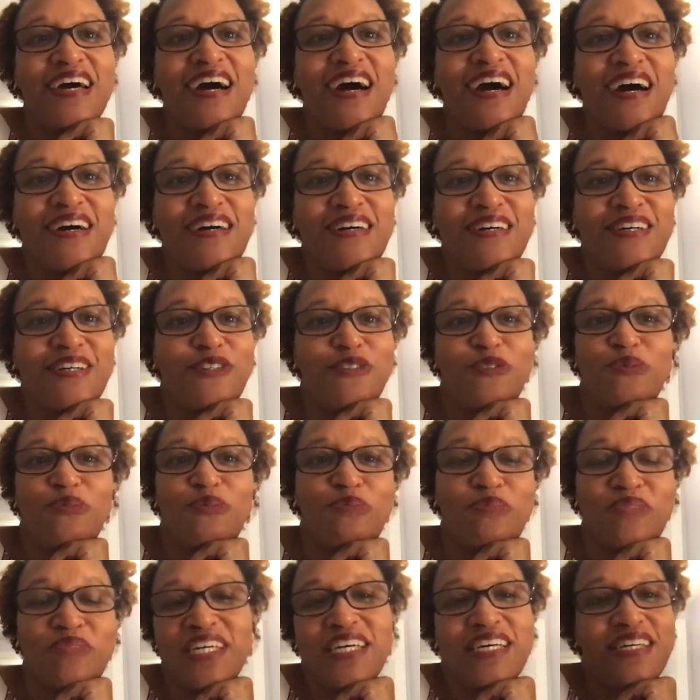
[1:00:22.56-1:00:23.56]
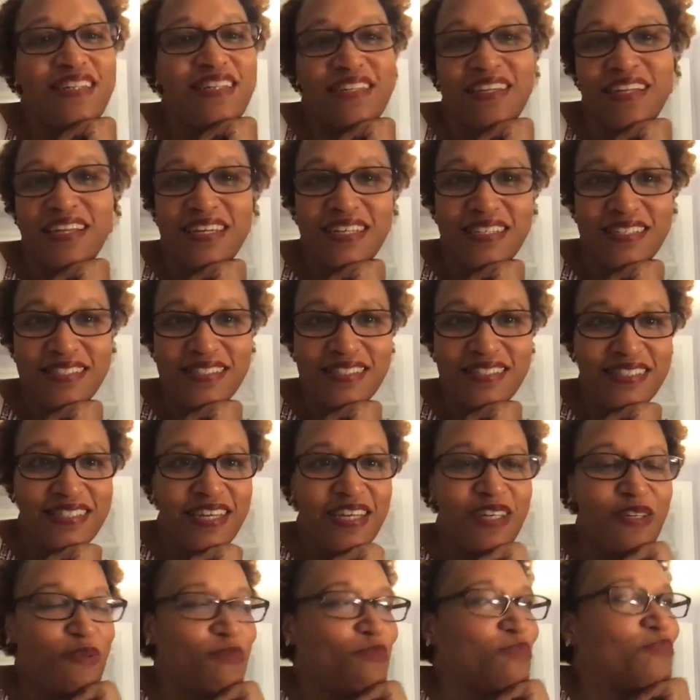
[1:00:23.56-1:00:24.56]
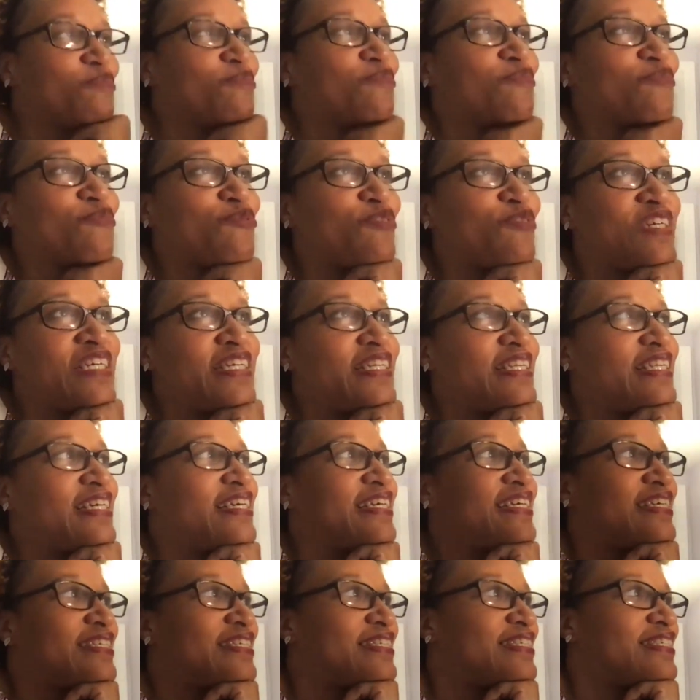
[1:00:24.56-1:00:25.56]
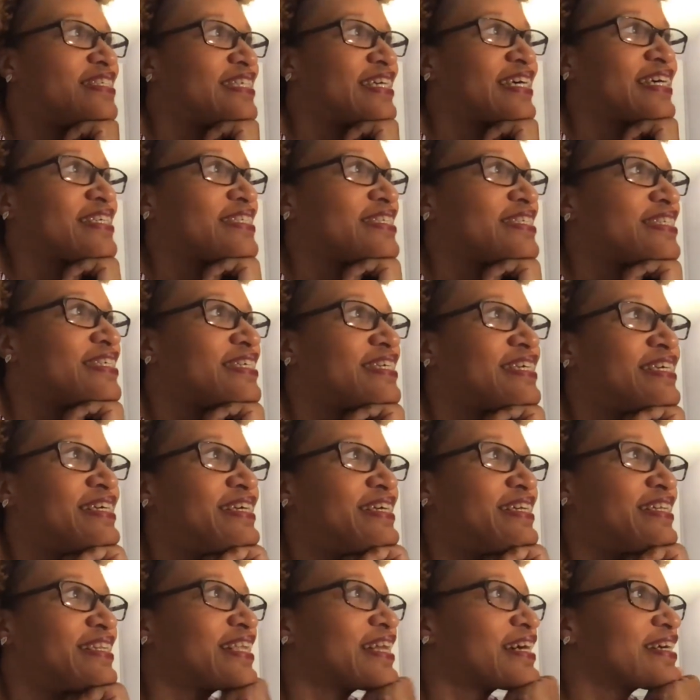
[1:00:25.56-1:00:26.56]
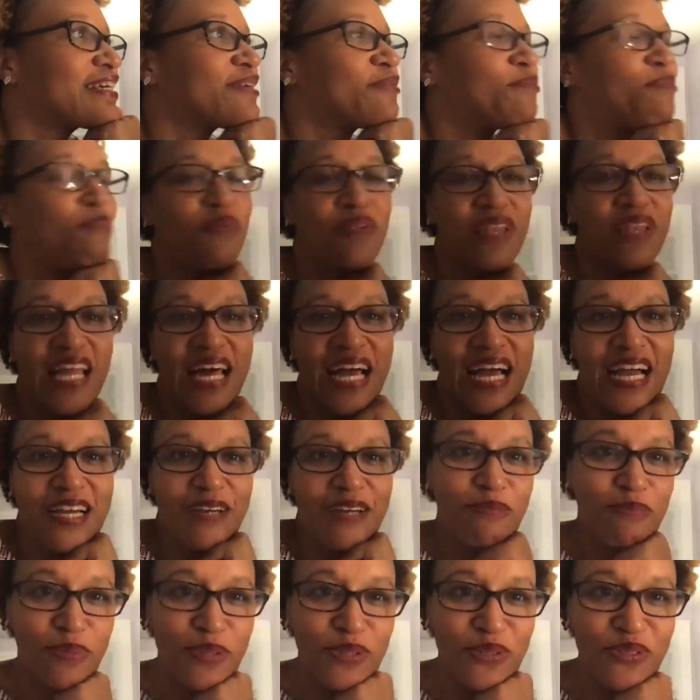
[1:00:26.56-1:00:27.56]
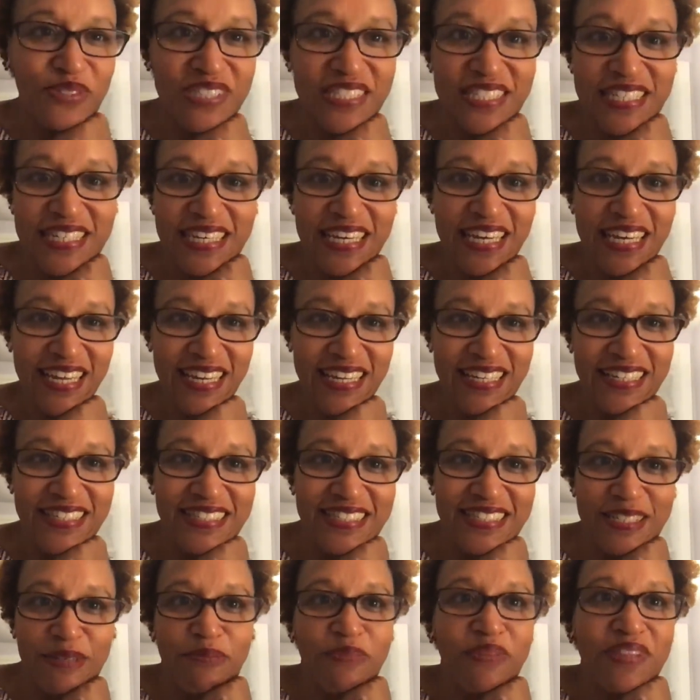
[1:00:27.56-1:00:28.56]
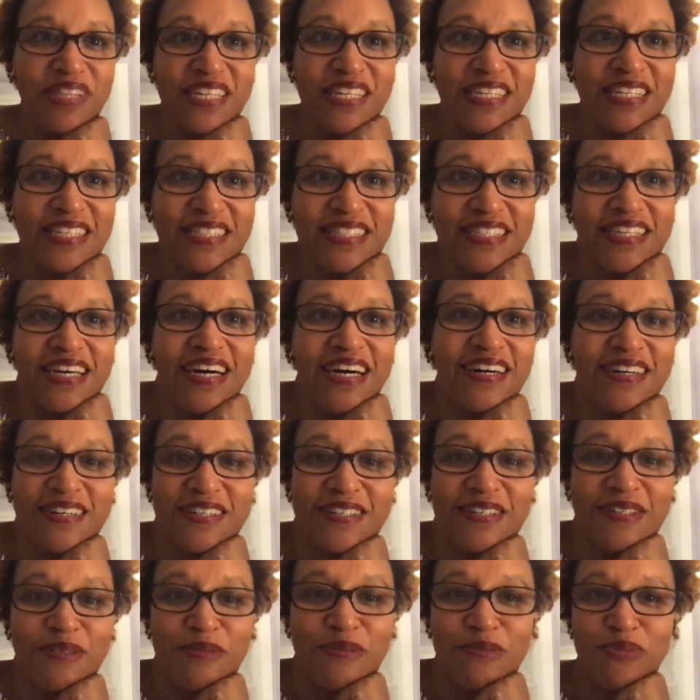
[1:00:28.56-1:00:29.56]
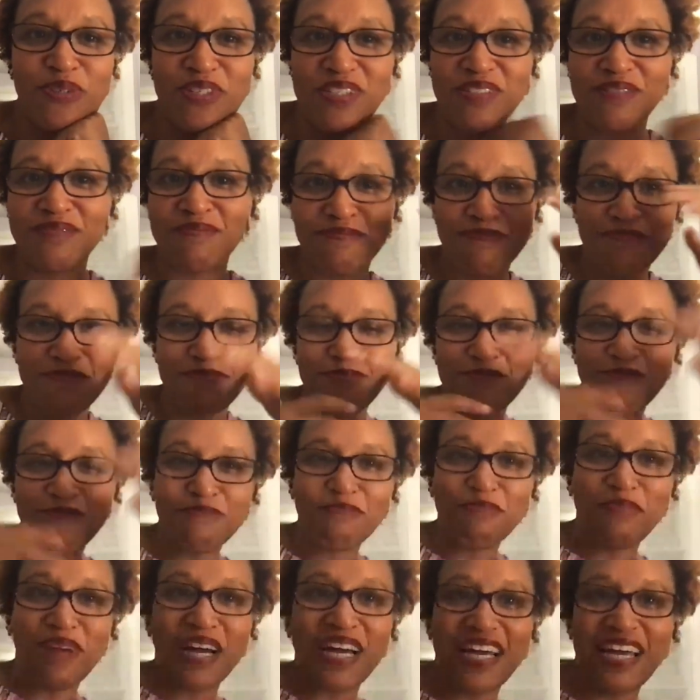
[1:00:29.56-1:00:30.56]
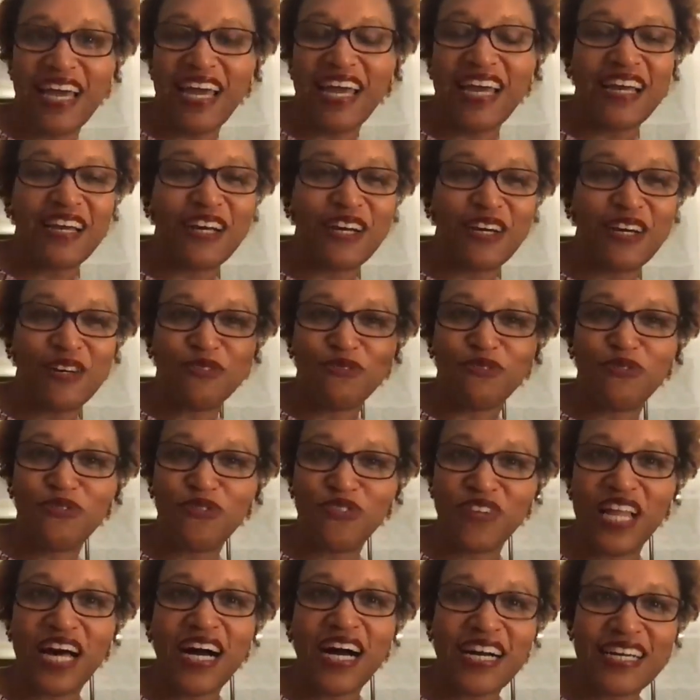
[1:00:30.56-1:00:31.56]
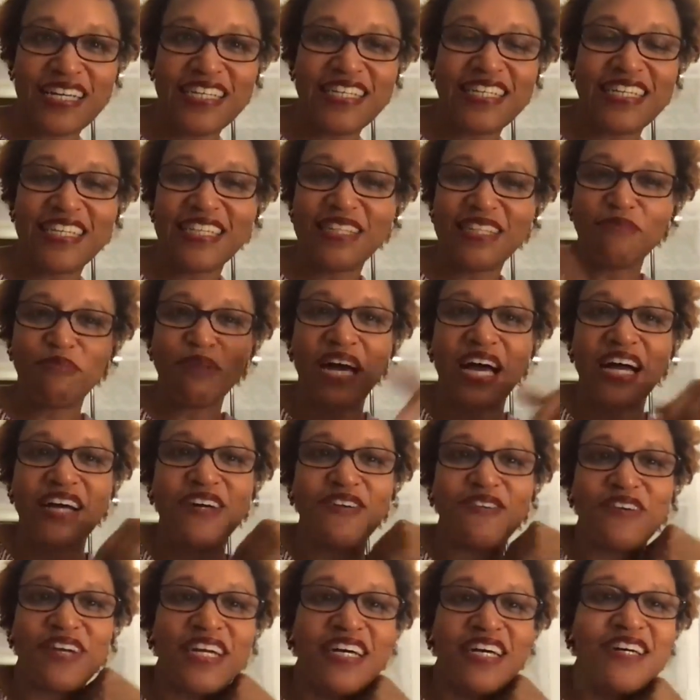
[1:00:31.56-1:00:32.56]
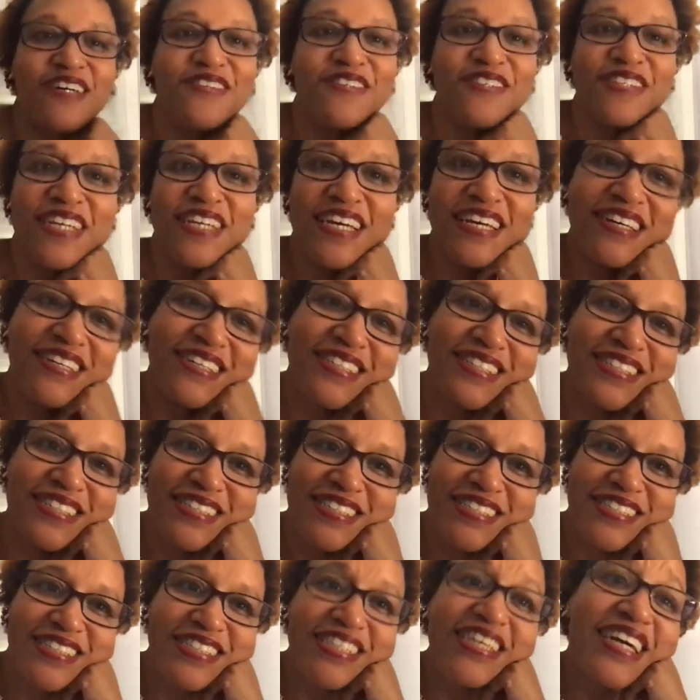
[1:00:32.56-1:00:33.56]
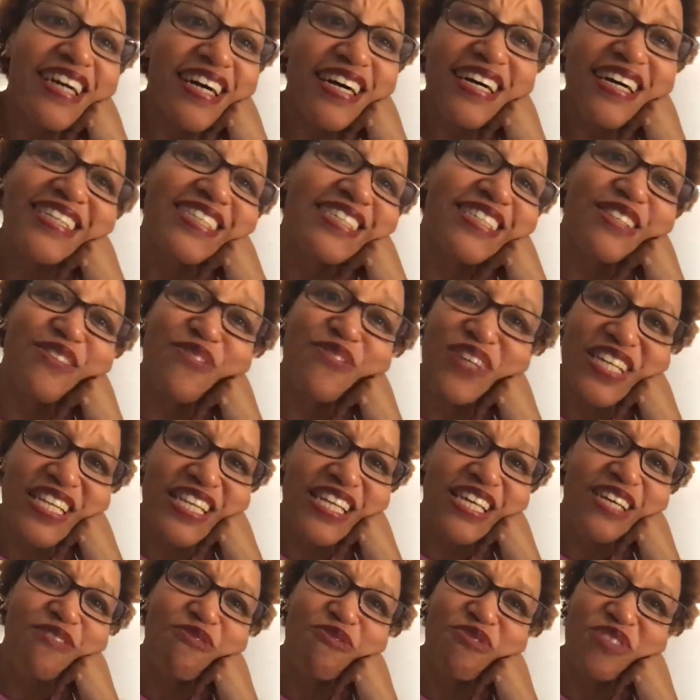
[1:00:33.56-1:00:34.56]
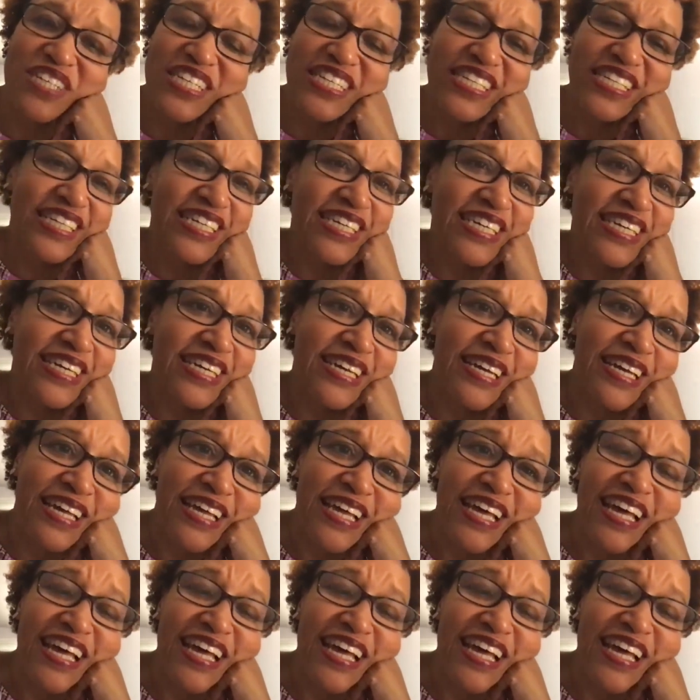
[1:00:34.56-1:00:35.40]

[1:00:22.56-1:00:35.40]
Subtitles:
and like some really sexy like black bustier something with my hair flying in the background, and yeah, just feeling really